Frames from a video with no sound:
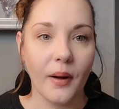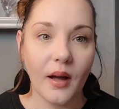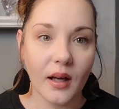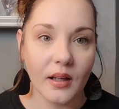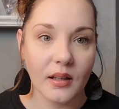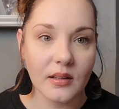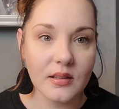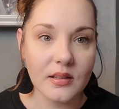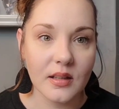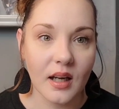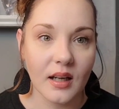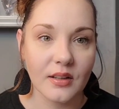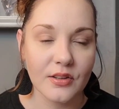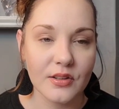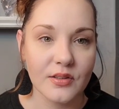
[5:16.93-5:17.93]
But
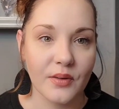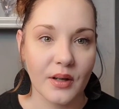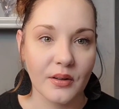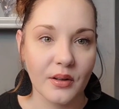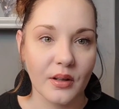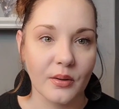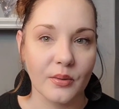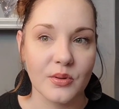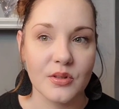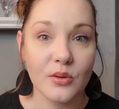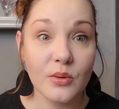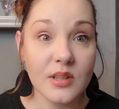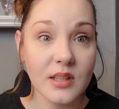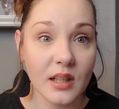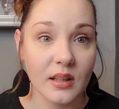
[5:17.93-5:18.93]
I just found out, I was
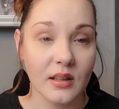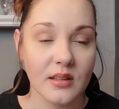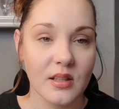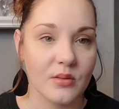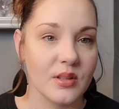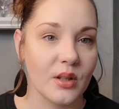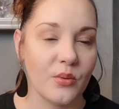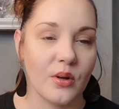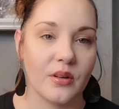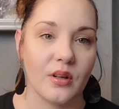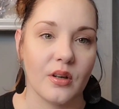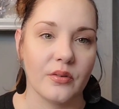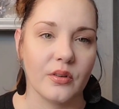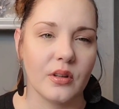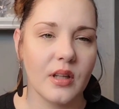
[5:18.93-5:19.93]
so excited because I was like, wow,
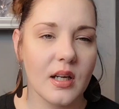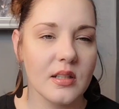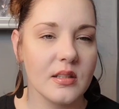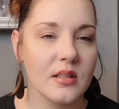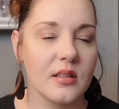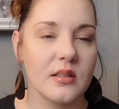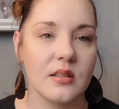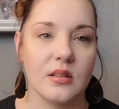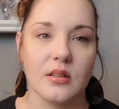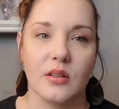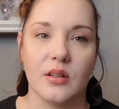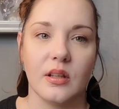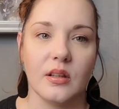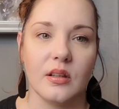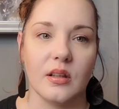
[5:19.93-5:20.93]
they offer classes. And
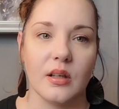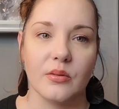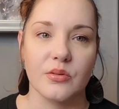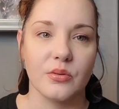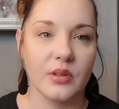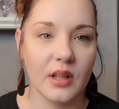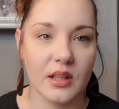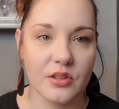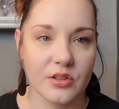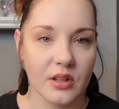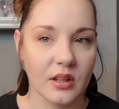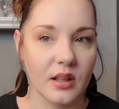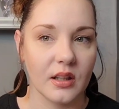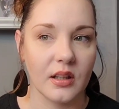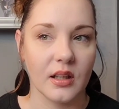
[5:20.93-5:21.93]
like, I was really
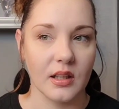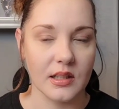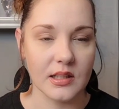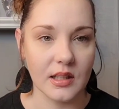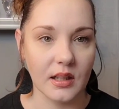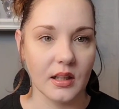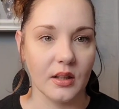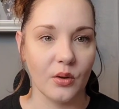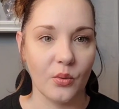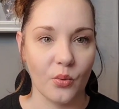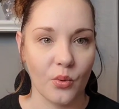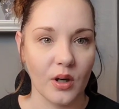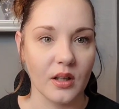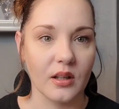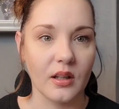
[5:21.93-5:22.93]
actually like kind of
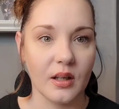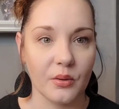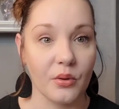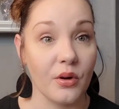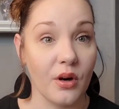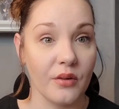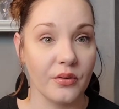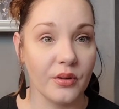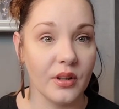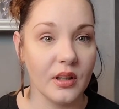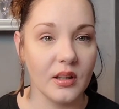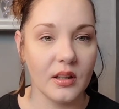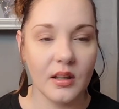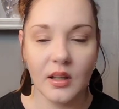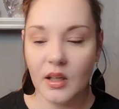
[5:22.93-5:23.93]
digging what they were
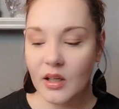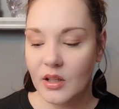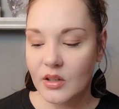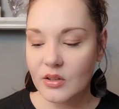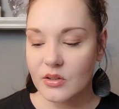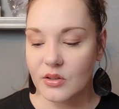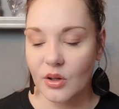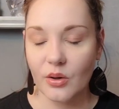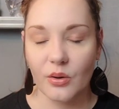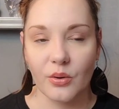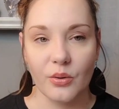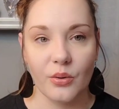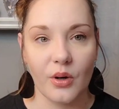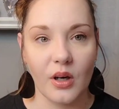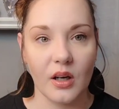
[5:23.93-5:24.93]
offering.
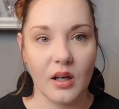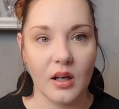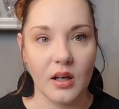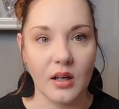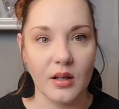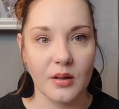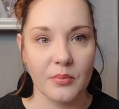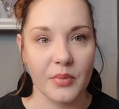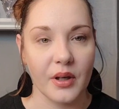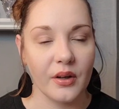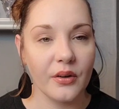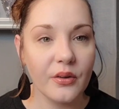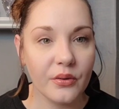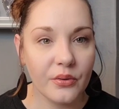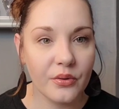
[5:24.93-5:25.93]
So, but I
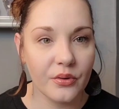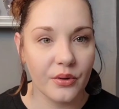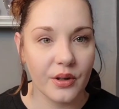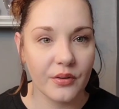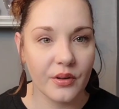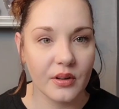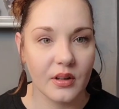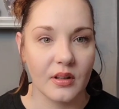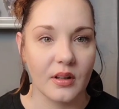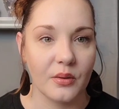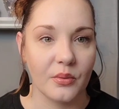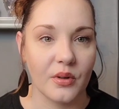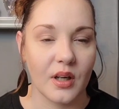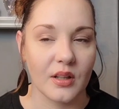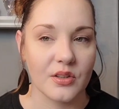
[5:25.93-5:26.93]
heard through the grapevine that they
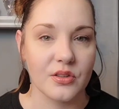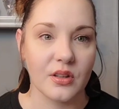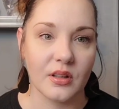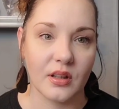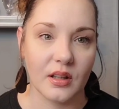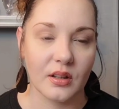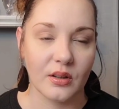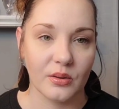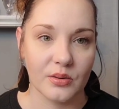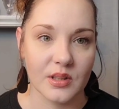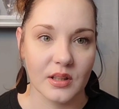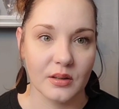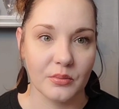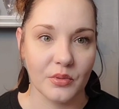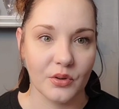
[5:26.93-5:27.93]
were actually like
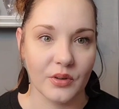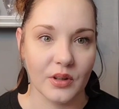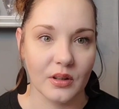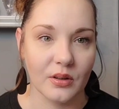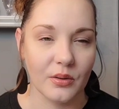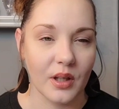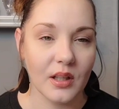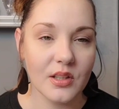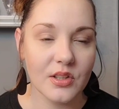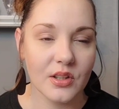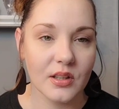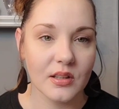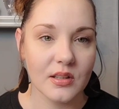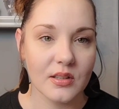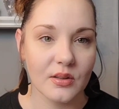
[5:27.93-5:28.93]
closing and moving
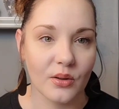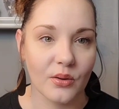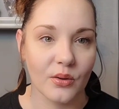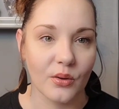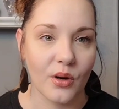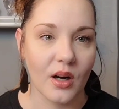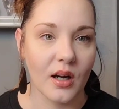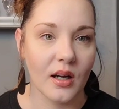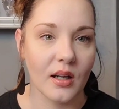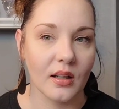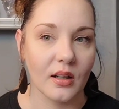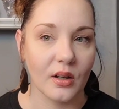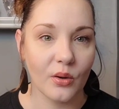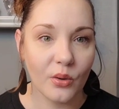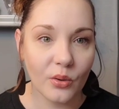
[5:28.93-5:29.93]
locations. So I
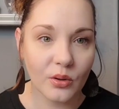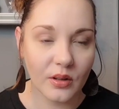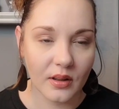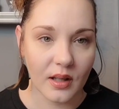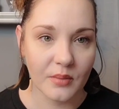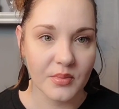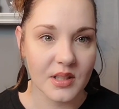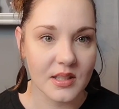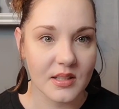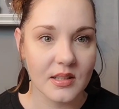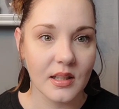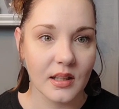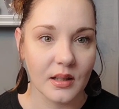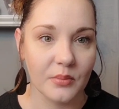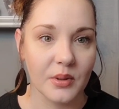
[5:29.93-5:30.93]
got a hold of them to
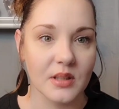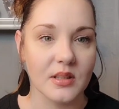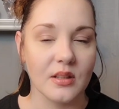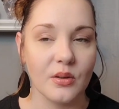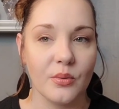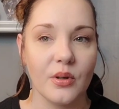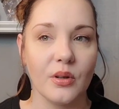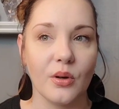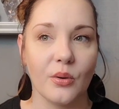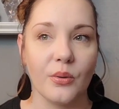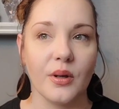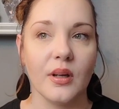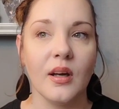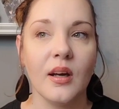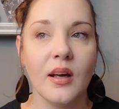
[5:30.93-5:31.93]
see, because I don't want to
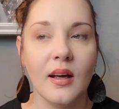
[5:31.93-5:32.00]
go and